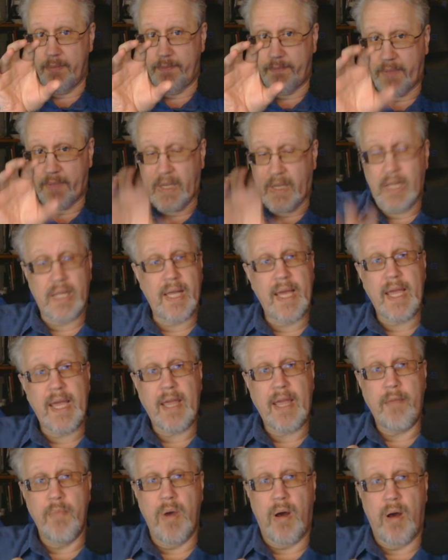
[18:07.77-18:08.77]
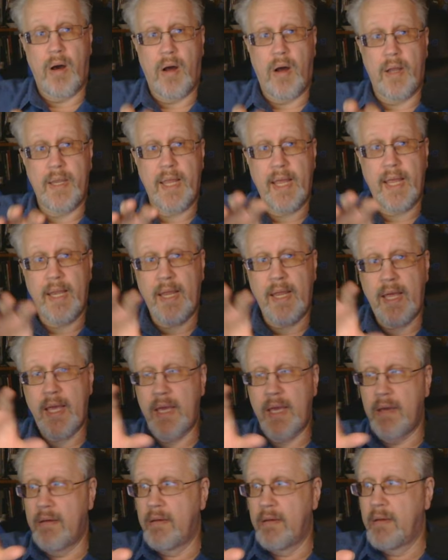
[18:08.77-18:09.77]
claim on
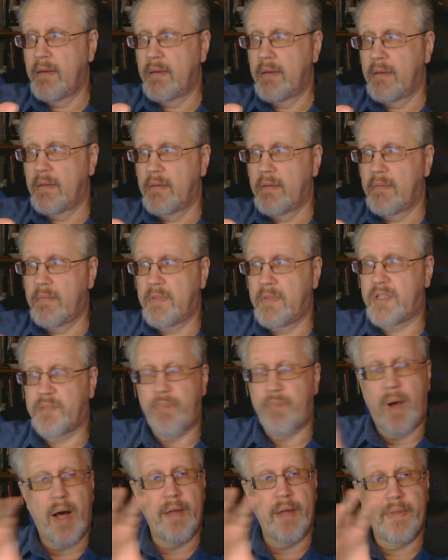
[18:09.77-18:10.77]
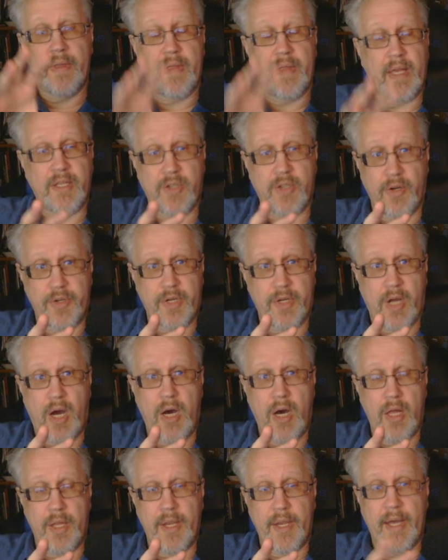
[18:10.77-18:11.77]
any spot that they start to
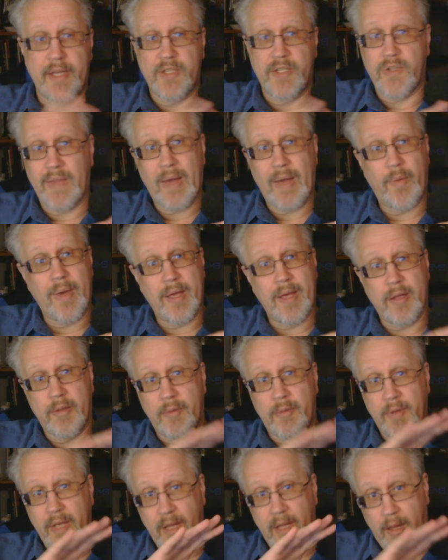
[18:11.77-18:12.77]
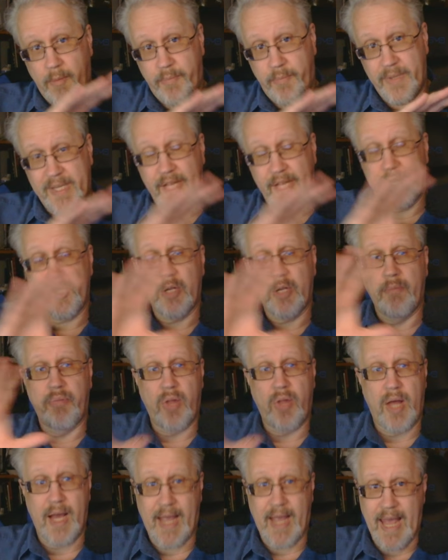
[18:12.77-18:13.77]
colonize, so that way it'll potentially
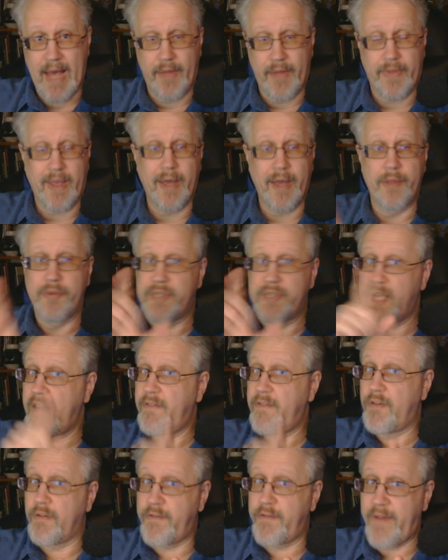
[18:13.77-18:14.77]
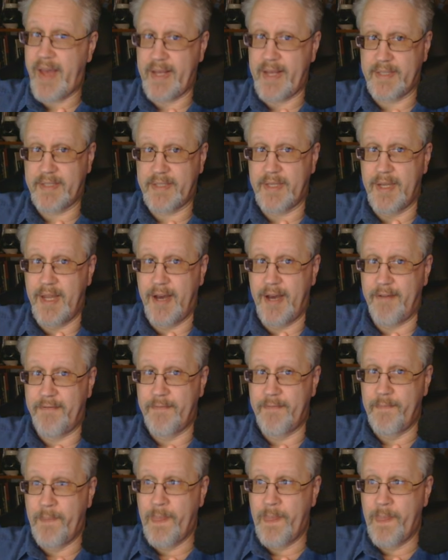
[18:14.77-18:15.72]
block out the others if you're fast enough.